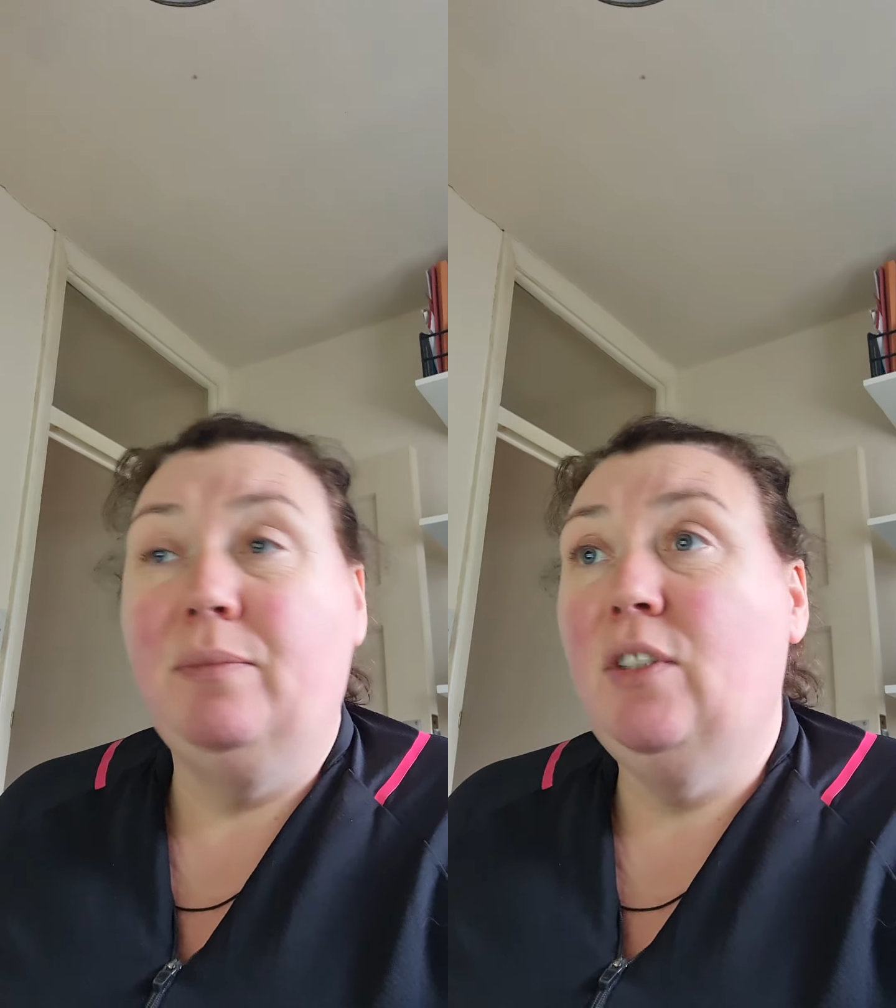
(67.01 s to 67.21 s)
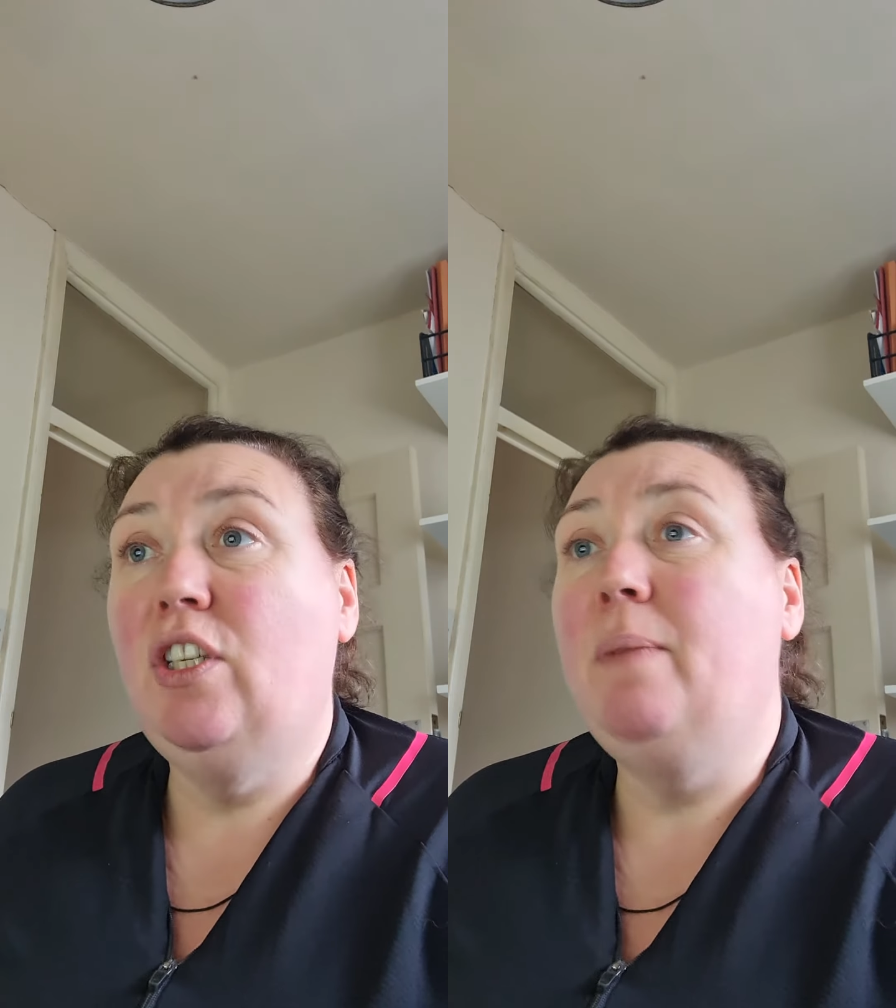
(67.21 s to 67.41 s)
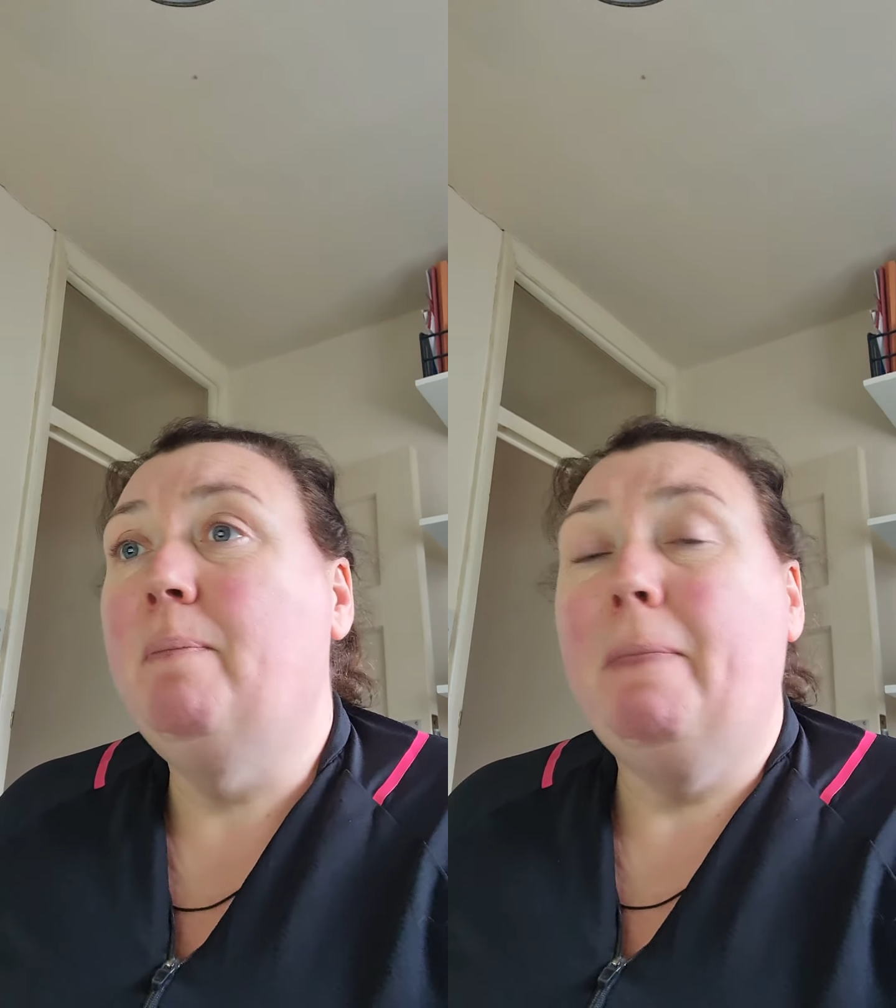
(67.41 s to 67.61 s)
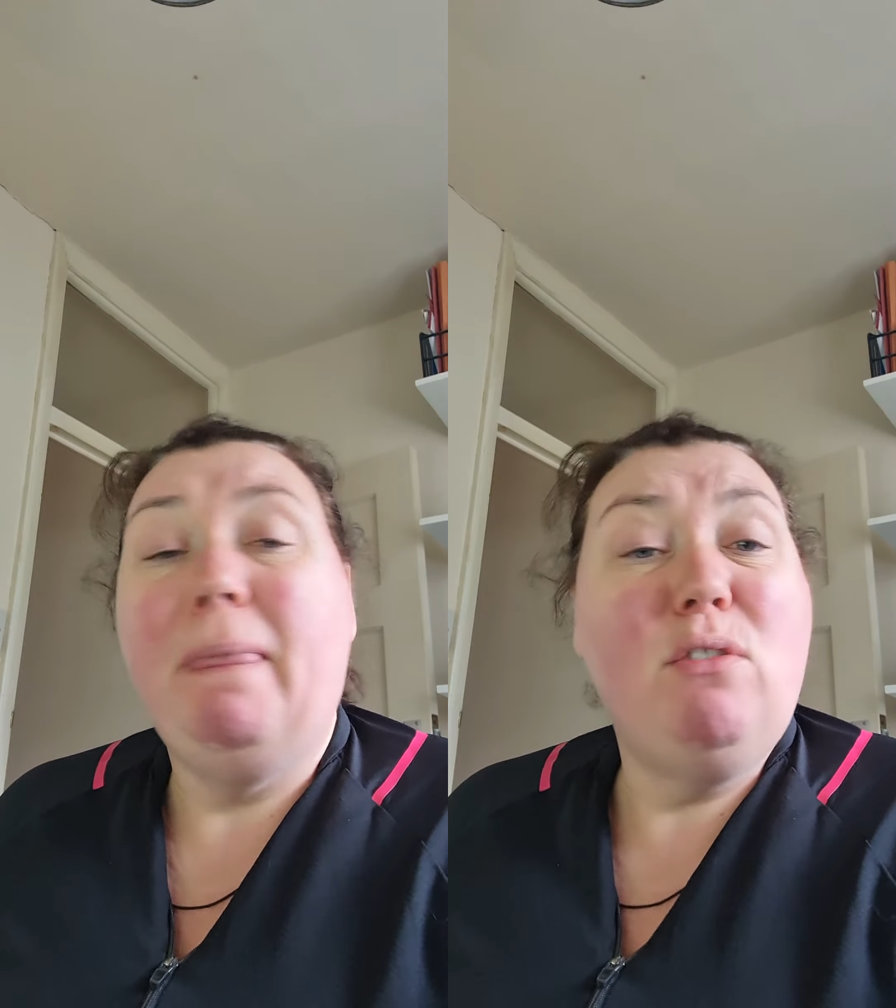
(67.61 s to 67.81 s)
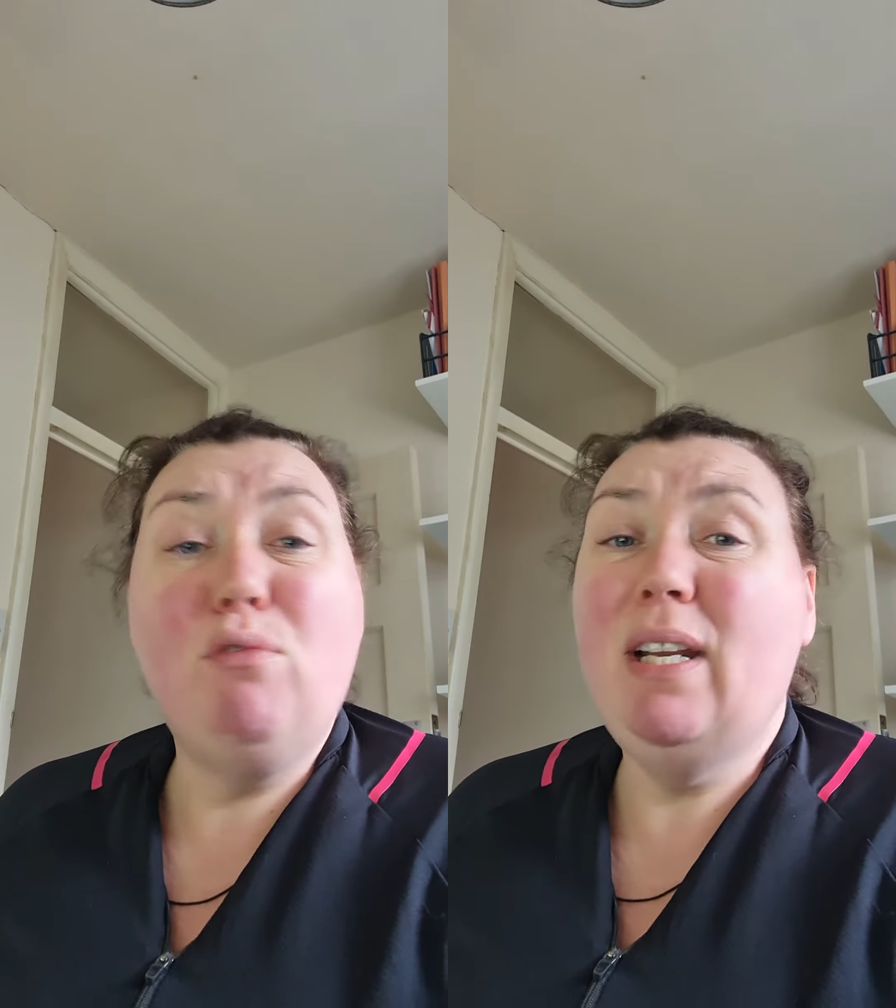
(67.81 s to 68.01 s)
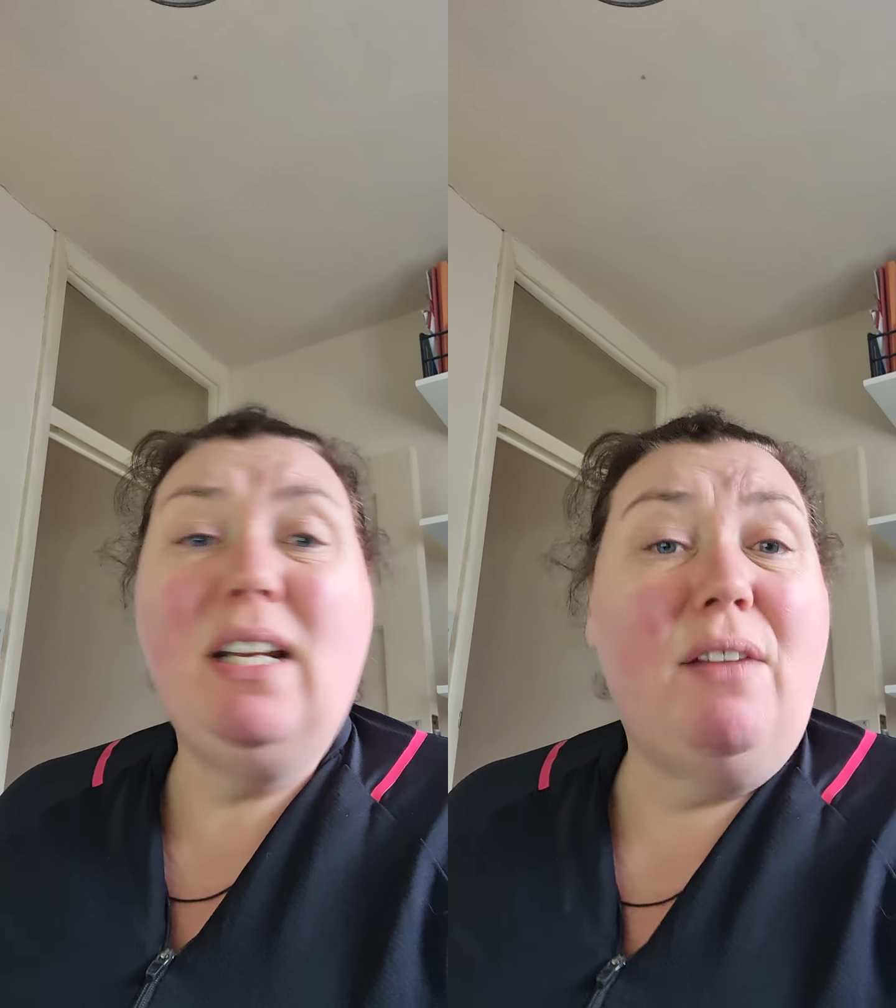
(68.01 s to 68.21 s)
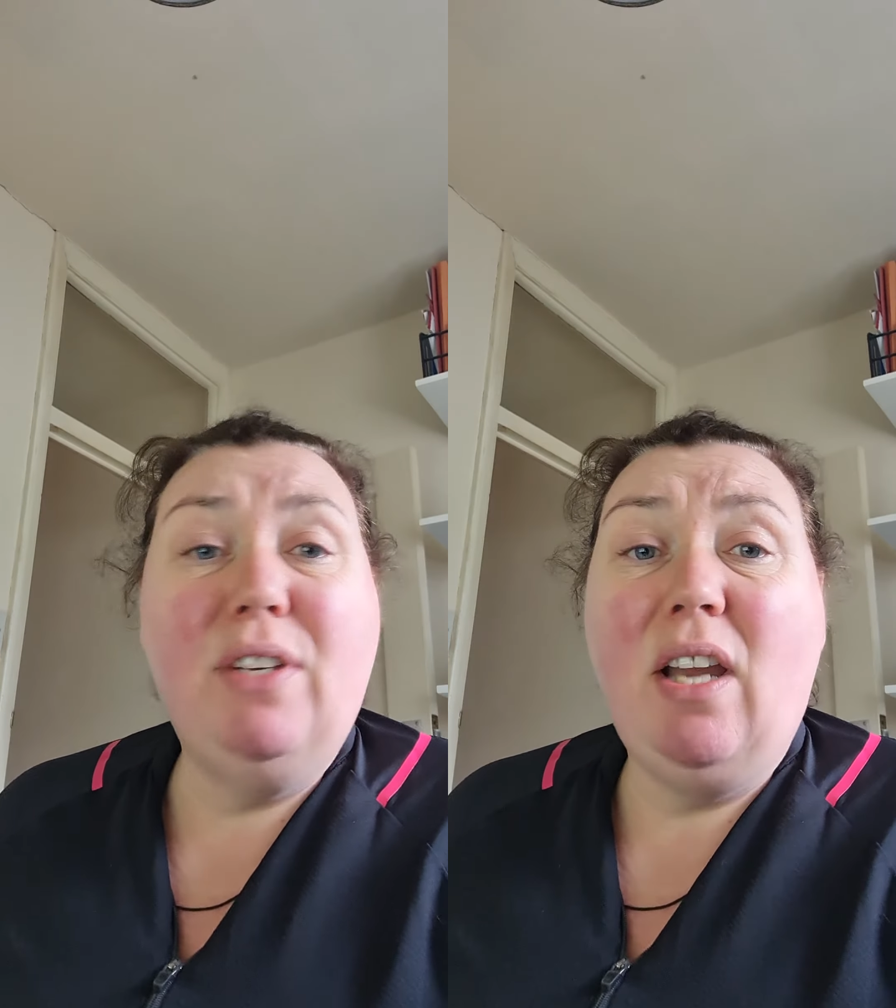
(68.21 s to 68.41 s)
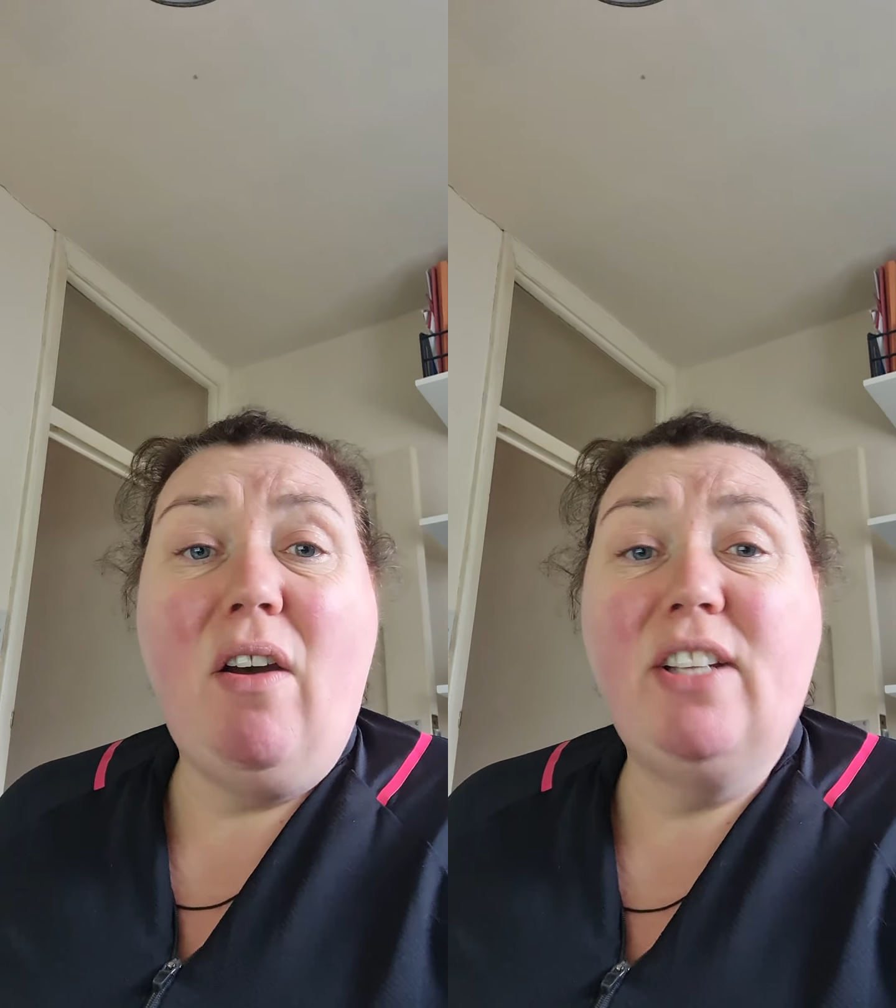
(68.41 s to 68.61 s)
She said, "He's a really
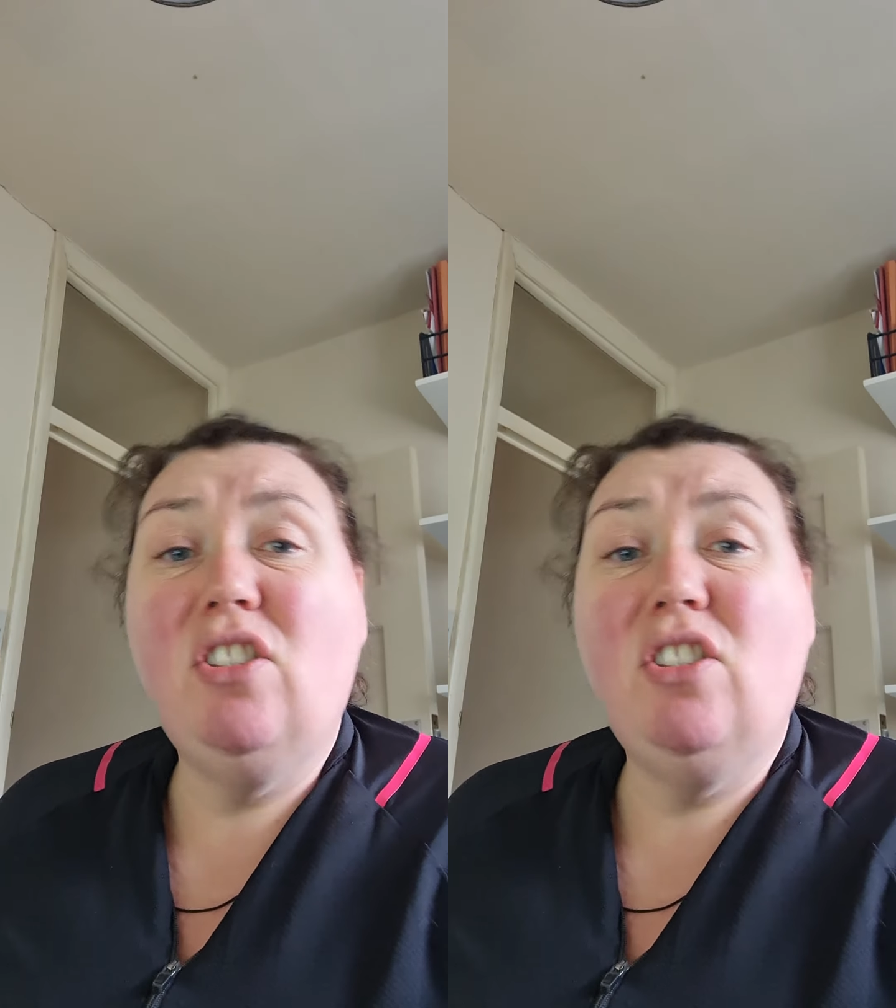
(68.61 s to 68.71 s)
lovely guy.